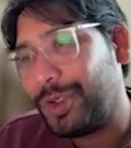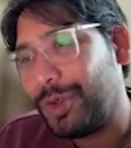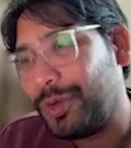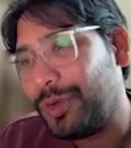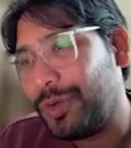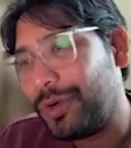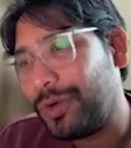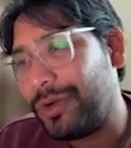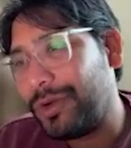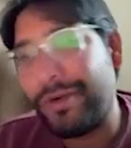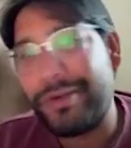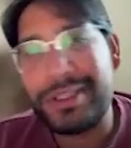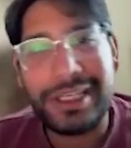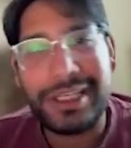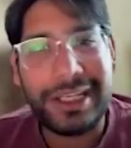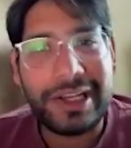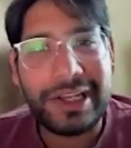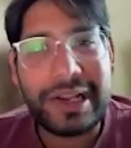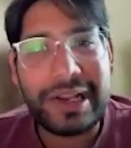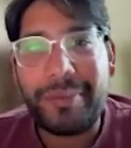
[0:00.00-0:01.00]
Two,
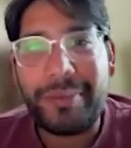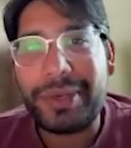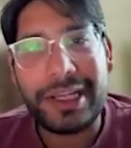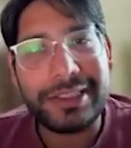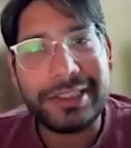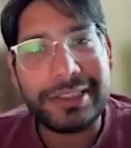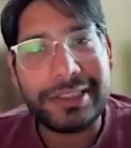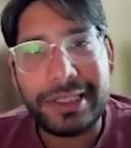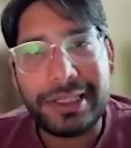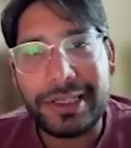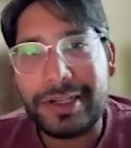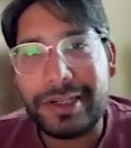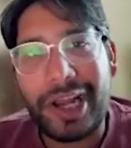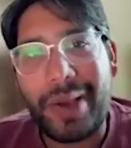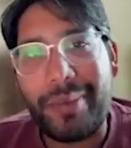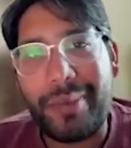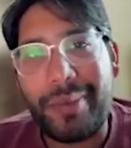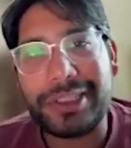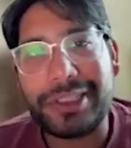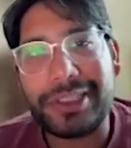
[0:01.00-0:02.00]
obviously, communication and
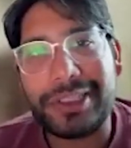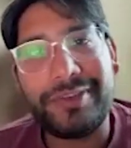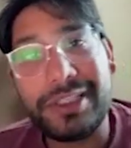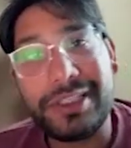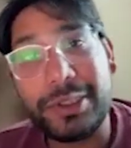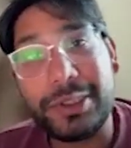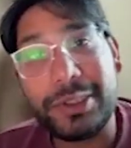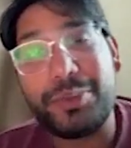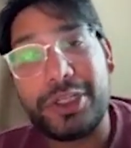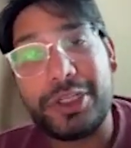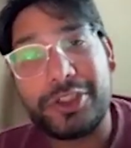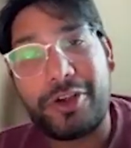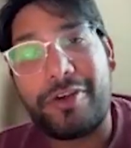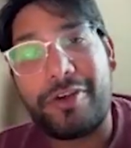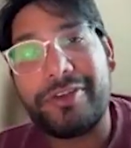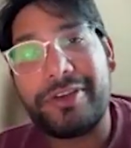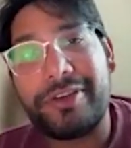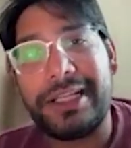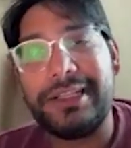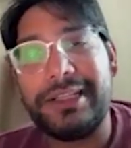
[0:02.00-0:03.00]
collaboration, which is more a
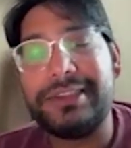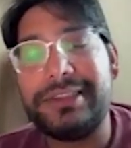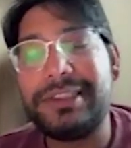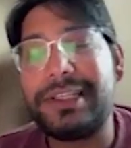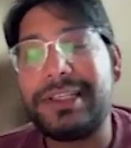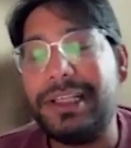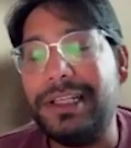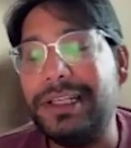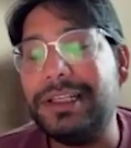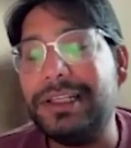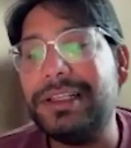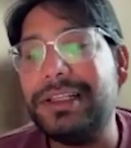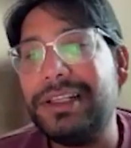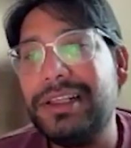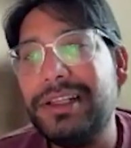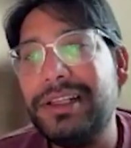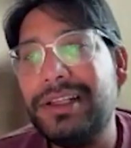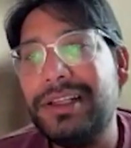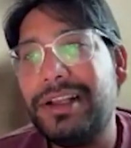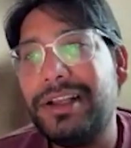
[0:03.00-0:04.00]
soft skill.
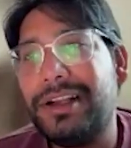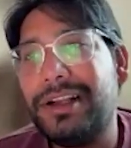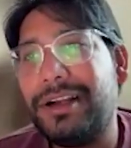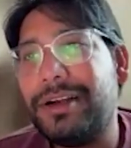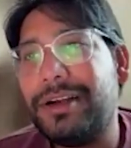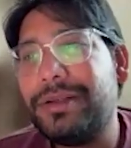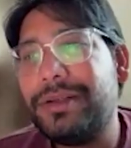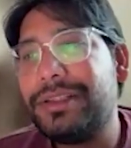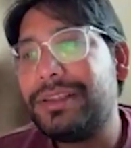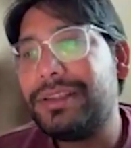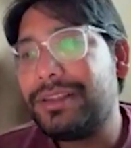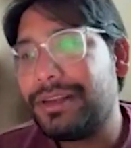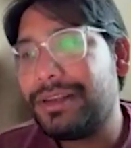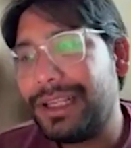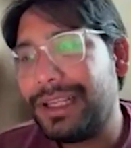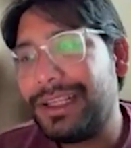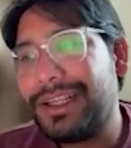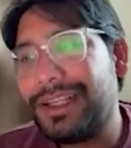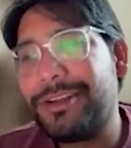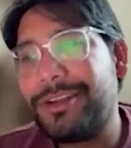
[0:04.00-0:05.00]

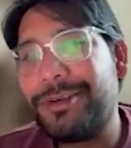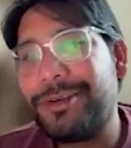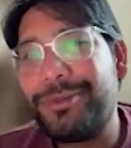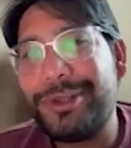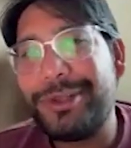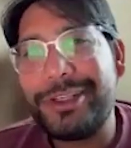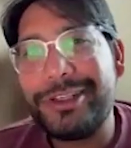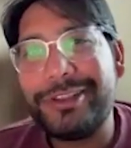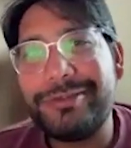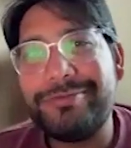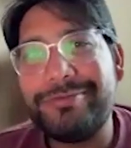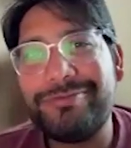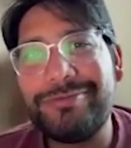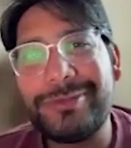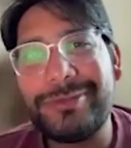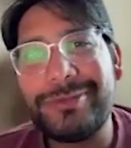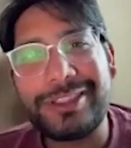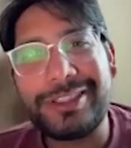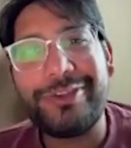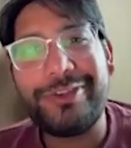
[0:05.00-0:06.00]
Three, I mean,
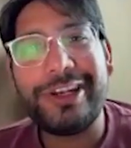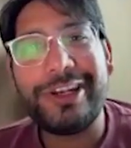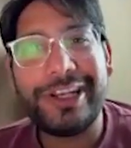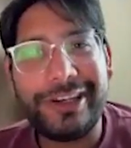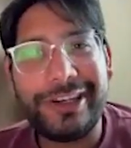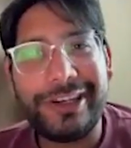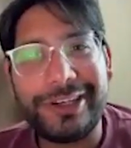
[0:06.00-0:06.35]
that's very